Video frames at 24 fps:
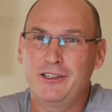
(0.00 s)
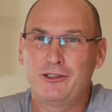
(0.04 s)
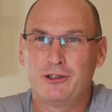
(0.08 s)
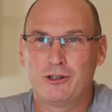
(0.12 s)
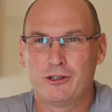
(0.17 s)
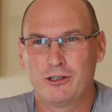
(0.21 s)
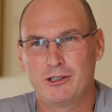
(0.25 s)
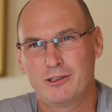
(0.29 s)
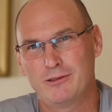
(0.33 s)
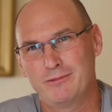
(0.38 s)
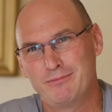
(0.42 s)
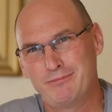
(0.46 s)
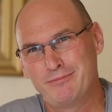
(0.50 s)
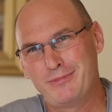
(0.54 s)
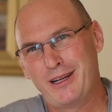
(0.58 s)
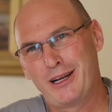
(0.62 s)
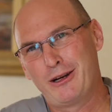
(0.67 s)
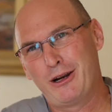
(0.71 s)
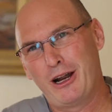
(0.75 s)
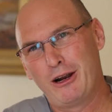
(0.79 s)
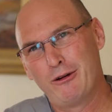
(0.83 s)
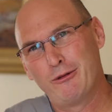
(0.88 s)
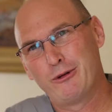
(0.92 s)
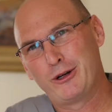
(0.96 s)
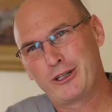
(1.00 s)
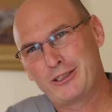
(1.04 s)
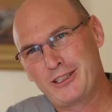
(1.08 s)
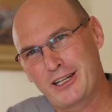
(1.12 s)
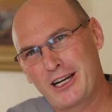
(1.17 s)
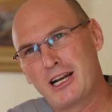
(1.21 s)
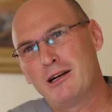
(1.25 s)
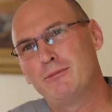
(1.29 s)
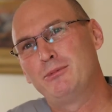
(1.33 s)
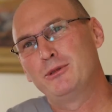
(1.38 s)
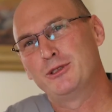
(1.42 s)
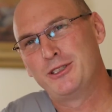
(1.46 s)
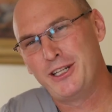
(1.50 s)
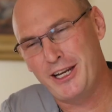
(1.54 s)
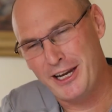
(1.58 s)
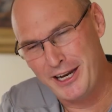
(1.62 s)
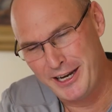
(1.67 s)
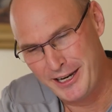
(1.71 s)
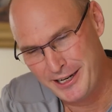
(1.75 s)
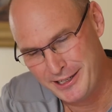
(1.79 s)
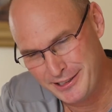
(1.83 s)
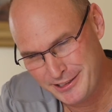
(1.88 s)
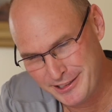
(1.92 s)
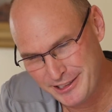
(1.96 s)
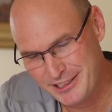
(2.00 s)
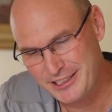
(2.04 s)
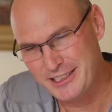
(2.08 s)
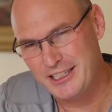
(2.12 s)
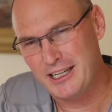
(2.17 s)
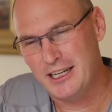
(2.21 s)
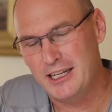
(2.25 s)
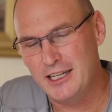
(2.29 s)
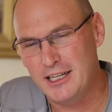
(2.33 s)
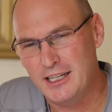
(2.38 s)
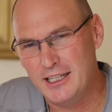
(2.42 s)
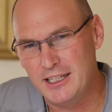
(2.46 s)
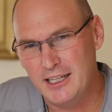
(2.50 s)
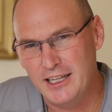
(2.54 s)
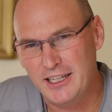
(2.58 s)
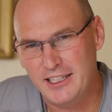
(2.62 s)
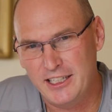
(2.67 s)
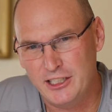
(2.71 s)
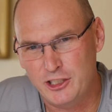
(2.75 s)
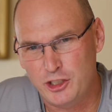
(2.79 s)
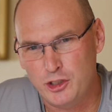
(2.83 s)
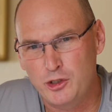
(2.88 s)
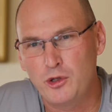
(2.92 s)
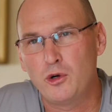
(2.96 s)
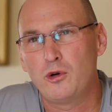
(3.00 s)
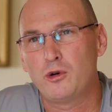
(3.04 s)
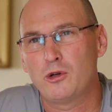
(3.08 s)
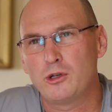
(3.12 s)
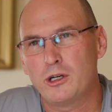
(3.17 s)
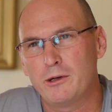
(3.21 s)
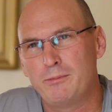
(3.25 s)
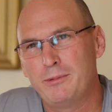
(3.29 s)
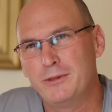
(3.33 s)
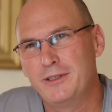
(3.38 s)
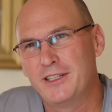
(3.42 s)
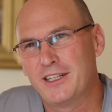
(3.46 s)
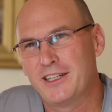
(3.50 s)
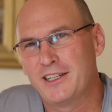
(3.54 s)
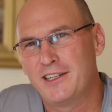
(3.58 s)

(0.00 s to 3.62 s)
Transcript: or I worked a couple days at a store up